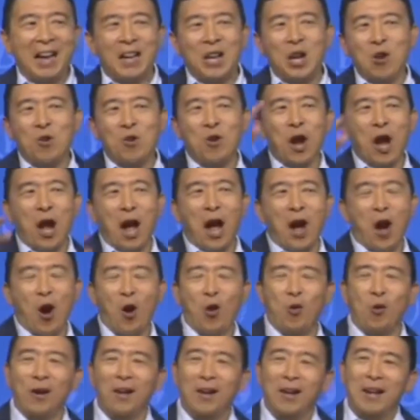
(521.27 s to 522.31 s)
And you
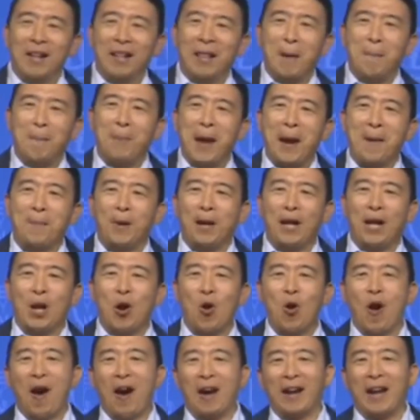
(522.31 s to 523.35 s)
know, the
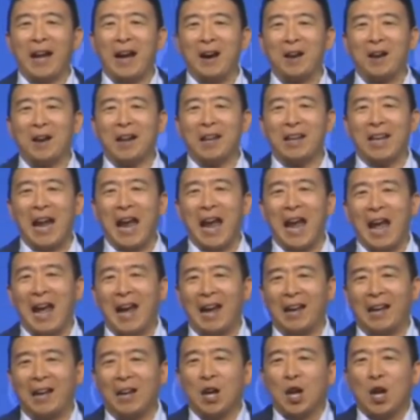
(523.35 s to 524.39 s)
people who are here
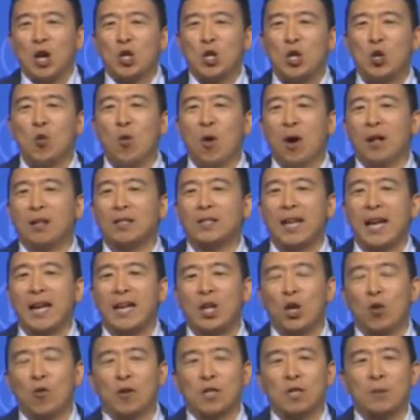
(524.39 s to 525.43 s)
today, you all
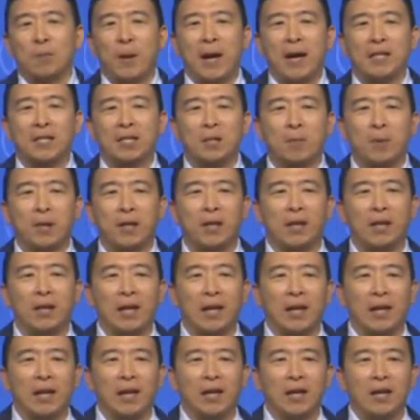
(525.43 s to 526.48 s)
take your
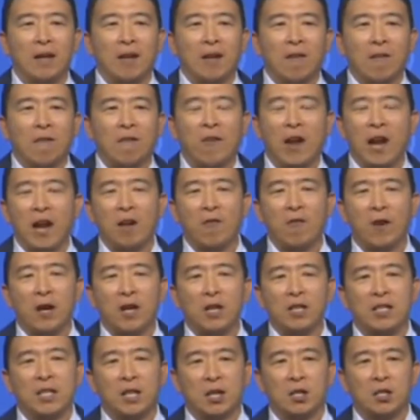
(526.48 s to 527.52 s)
responsibility very,
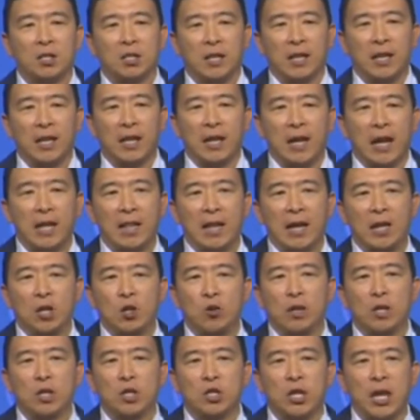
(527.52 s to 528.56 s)
very seriously, and that
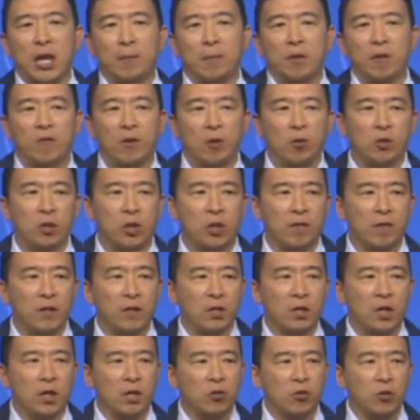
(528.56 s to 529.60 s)
you can shape the future of
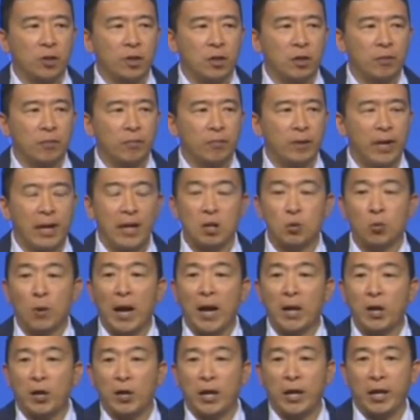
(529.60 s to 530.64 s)
this country. It is
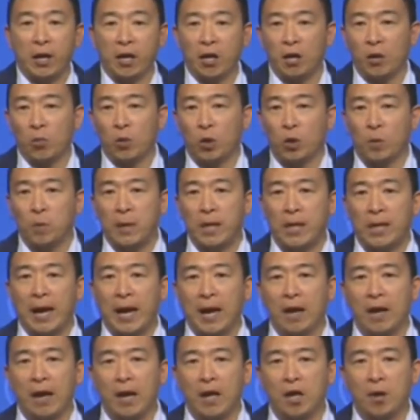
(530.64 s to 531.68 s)
why you're here with me,
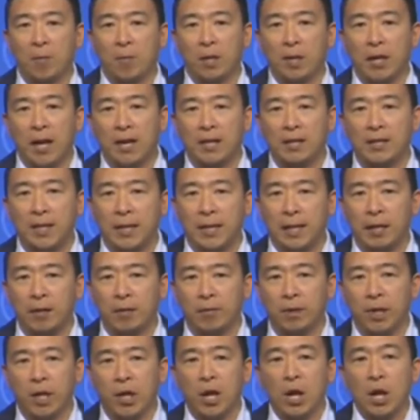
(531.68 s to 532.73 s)
candidate number
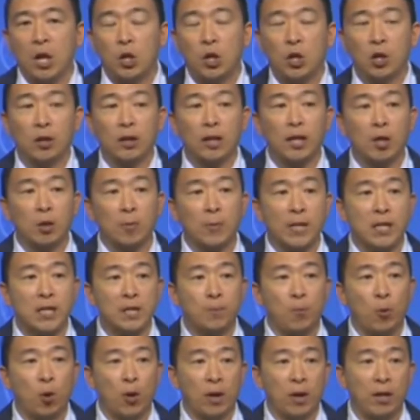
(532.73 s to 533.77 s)
19. You're a little bit
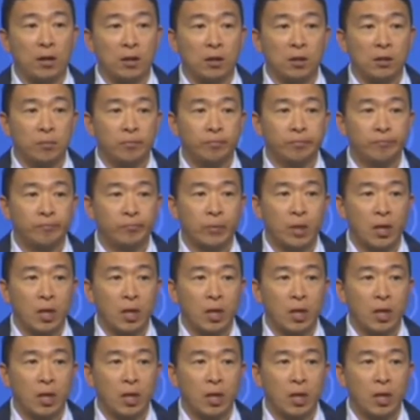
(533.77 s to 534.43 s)
spoiled.